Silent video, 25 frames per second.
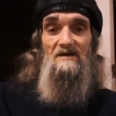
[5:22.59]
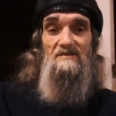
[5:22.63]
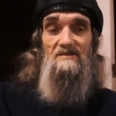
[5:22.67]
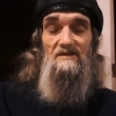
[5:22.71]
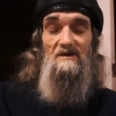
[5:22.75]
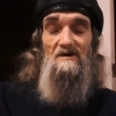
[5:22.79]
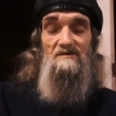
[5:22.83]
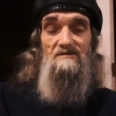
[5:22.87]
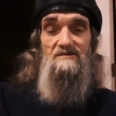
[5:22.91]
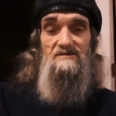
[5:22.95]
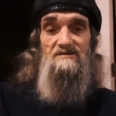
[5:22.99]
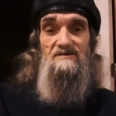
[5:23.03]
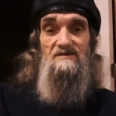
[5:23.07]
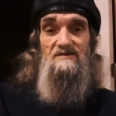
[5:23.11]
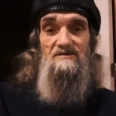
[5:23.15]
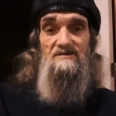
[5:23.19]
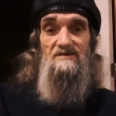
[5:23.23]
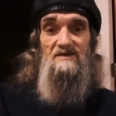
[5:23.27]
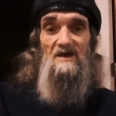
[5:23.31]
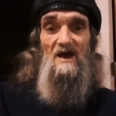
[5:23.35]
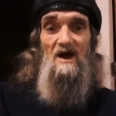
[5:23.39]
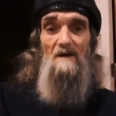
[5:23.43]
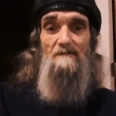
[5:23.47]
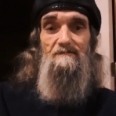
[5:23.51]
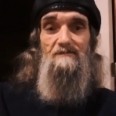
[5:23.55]
those
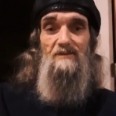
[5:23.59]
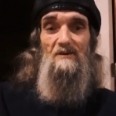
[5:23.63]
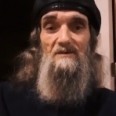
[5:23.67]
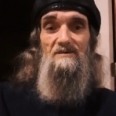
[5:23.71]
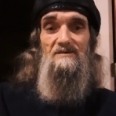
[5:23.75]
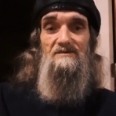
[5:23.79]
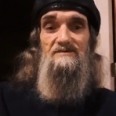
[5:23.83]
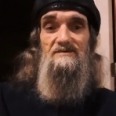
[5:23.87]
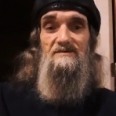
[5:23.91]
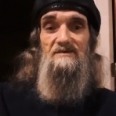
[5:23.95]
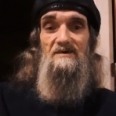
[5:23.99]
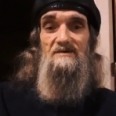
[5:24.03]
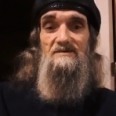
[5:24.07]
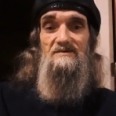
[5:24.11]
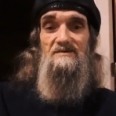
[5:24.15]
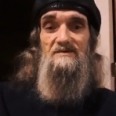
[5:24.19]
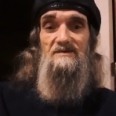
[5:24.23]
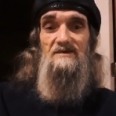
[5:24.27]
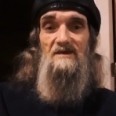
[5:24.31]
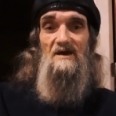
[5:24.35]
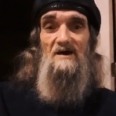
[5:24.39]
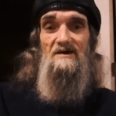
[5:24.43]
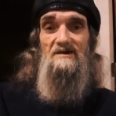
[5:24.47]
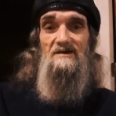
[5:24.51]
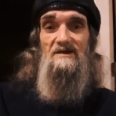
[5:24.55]
disciples that
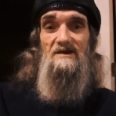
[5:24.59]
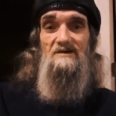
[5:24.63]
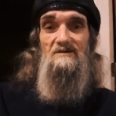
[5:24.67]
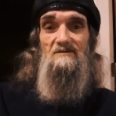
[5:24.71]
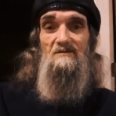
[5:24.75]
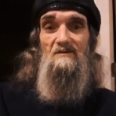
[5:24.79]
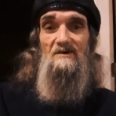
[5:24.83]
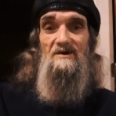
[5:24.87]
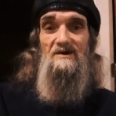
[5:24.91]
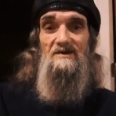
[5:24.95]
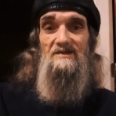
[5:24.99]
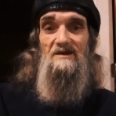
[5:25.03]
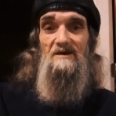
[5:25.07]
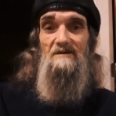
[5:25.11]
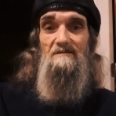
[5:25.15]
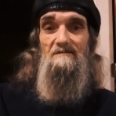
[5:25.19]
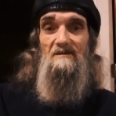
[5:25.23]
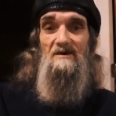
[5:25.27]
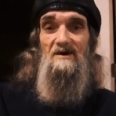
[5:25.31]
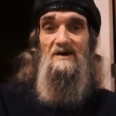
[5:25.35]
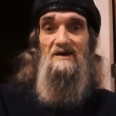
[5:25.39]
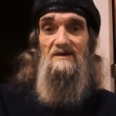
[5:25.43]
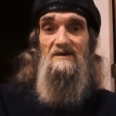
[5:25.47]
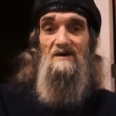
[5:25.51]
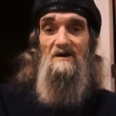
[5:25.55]
studied with him
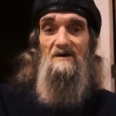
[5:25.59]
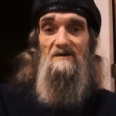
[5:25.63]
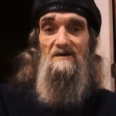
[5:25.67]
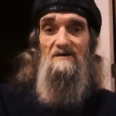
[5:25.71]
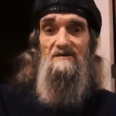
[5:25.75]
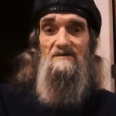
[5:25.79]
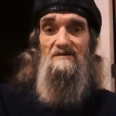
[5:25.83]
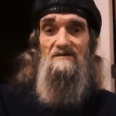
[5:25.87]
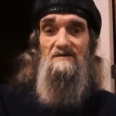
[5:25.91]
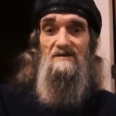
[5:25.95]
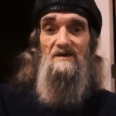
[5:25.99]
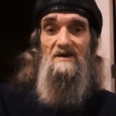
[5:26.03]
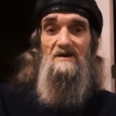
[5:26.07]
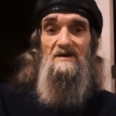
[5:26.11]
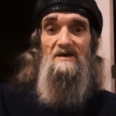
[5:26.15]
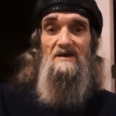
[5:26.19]
had heard,